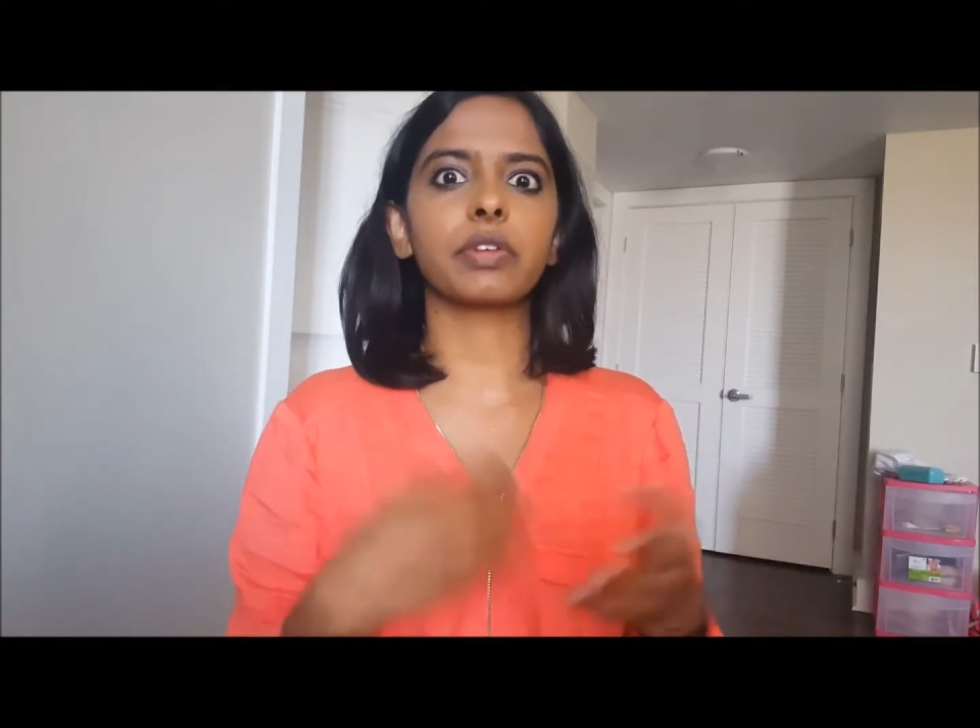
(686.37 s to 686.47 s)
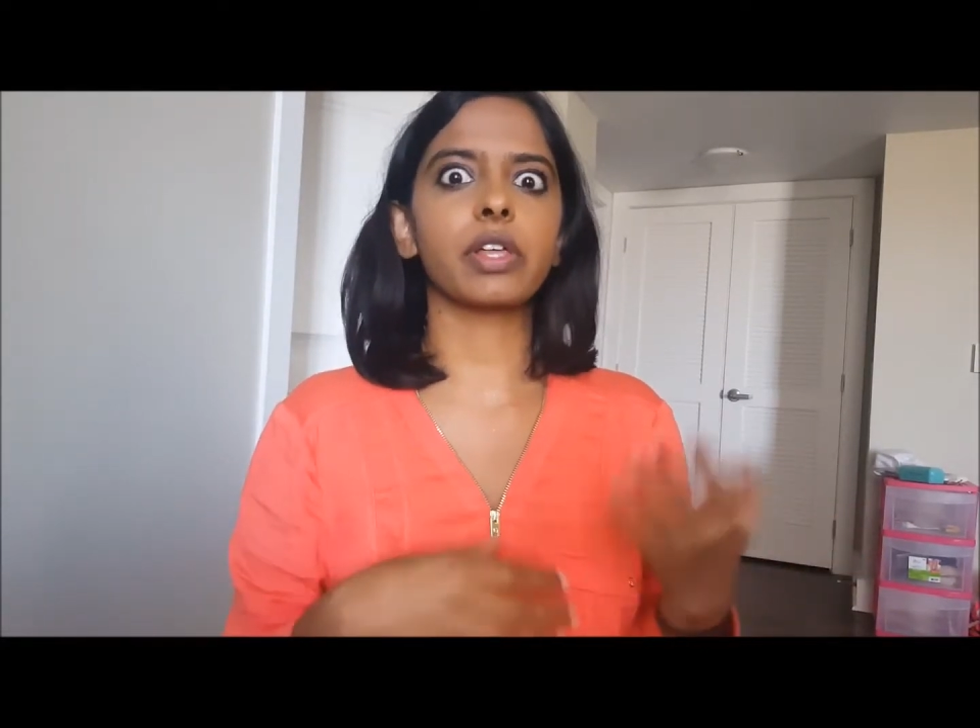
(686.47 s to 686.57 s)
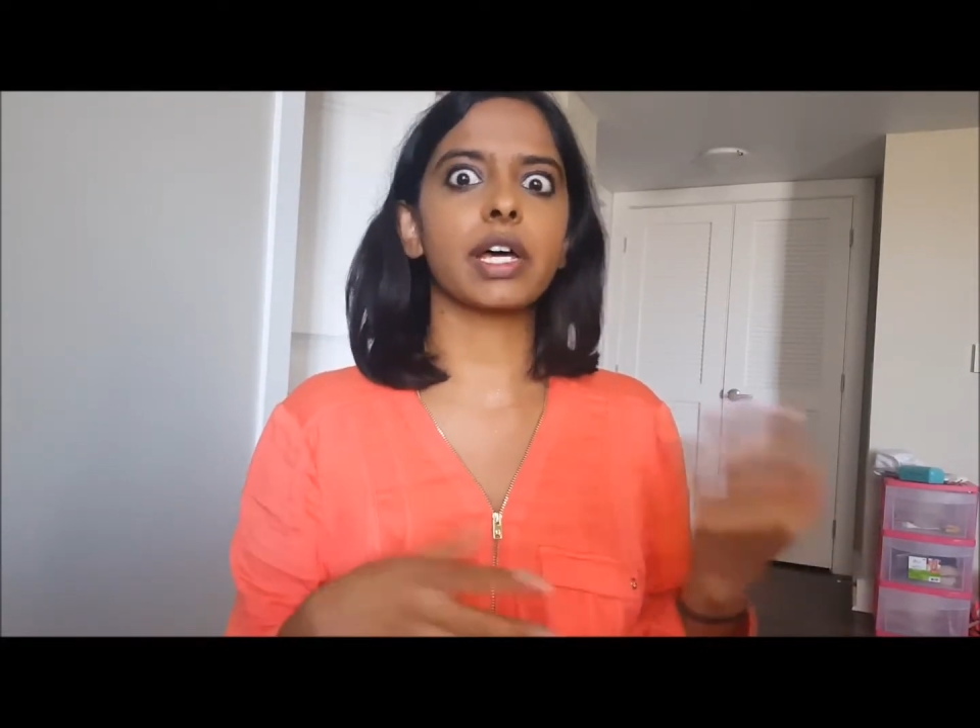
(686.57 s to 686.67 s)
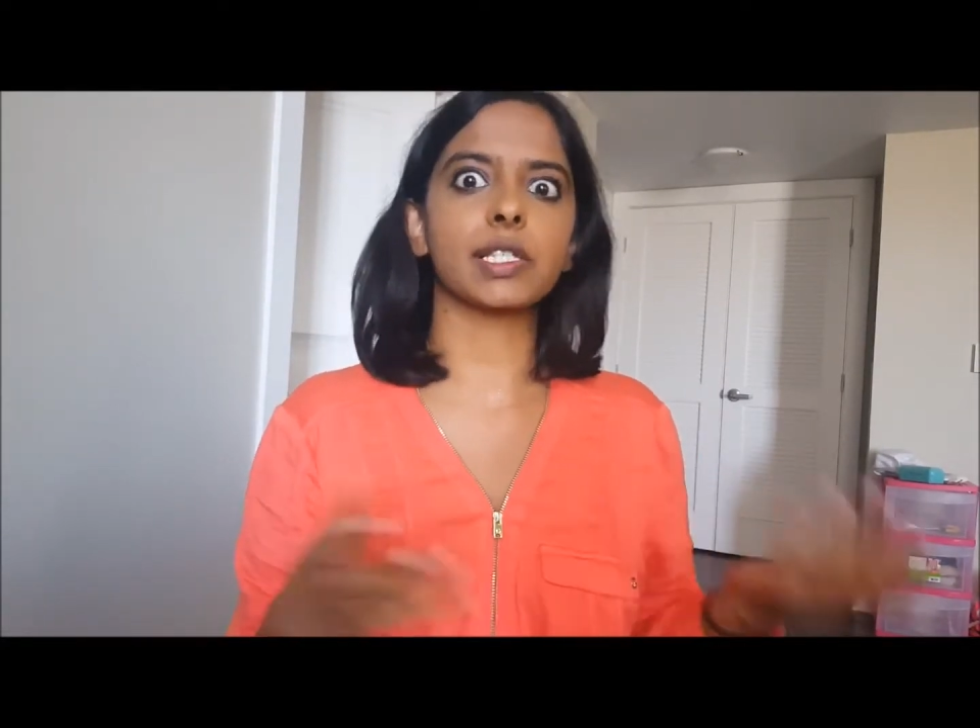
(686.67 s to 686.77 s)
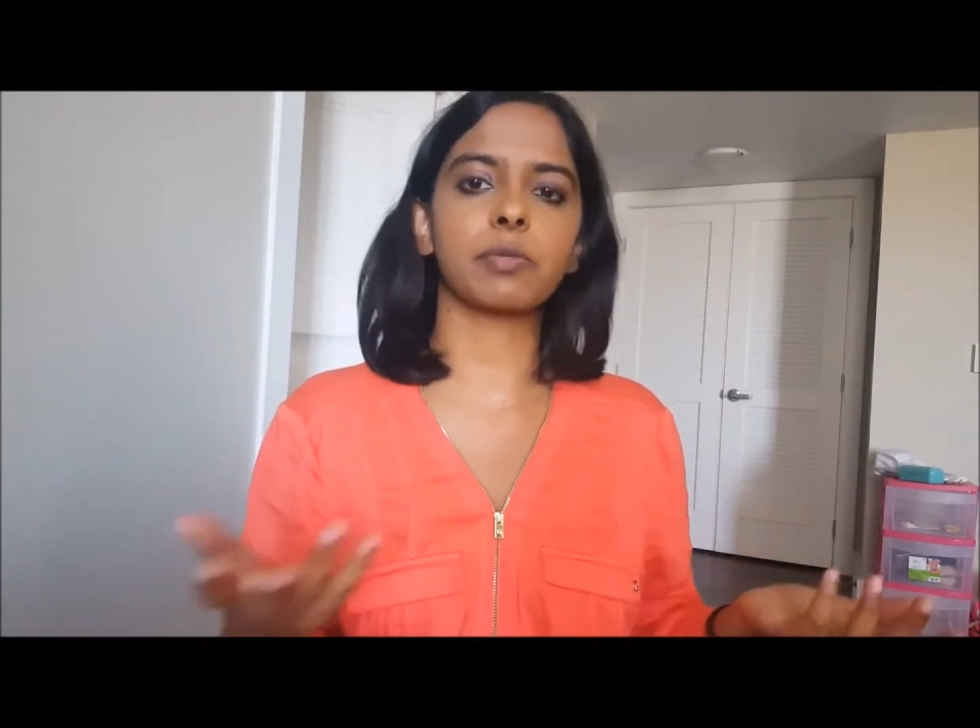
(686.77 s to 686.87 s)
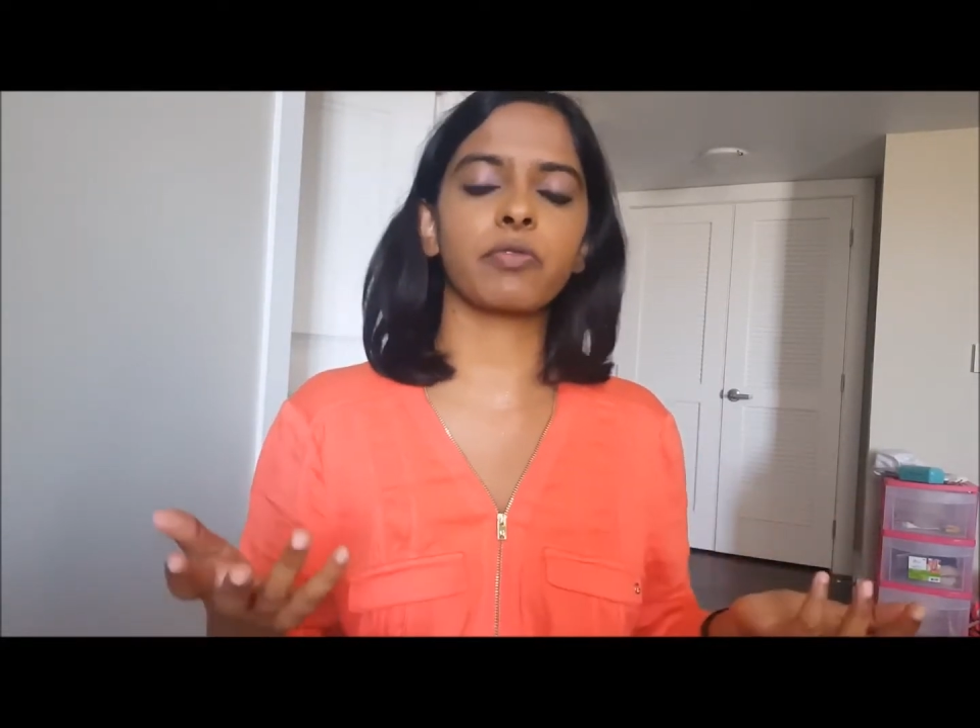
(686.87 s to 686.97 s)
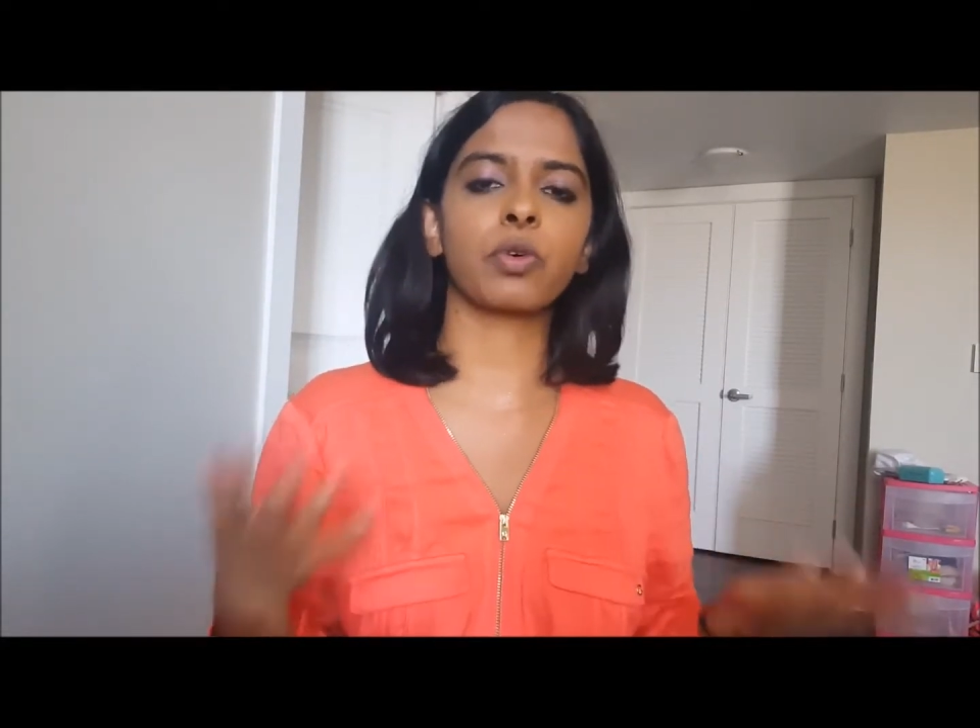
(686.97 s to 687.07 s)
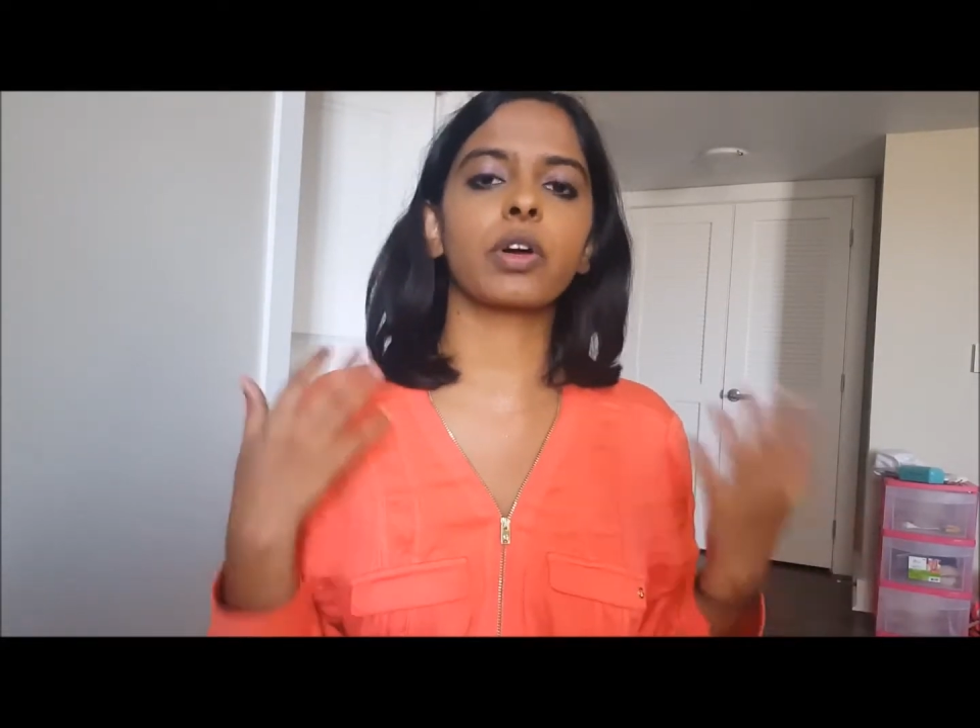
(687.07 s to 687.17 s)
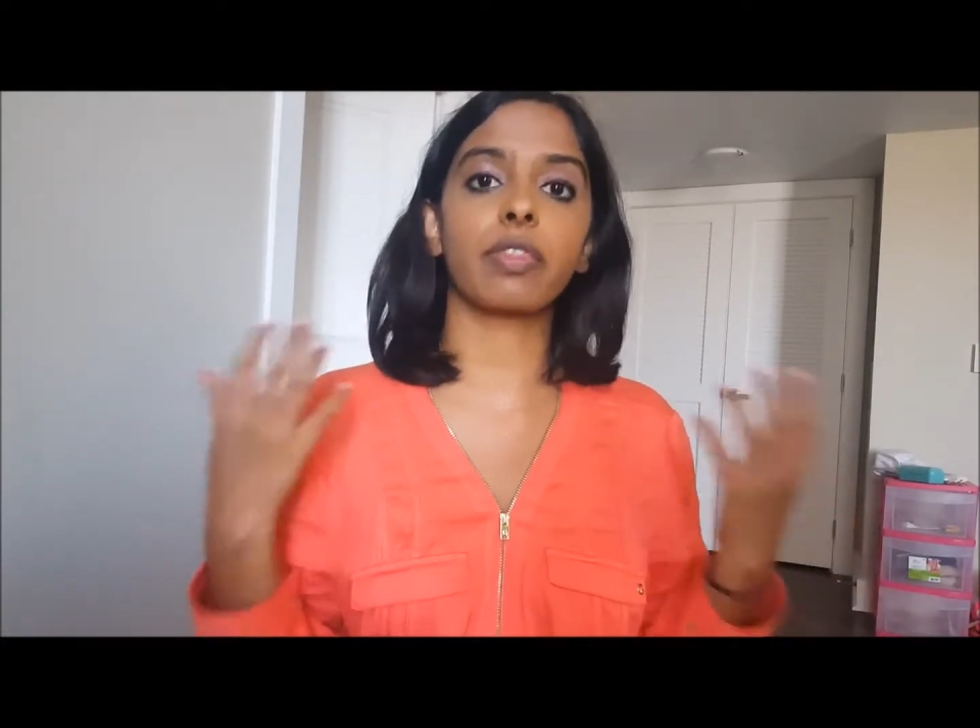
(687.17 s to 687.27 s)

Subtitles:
realize before,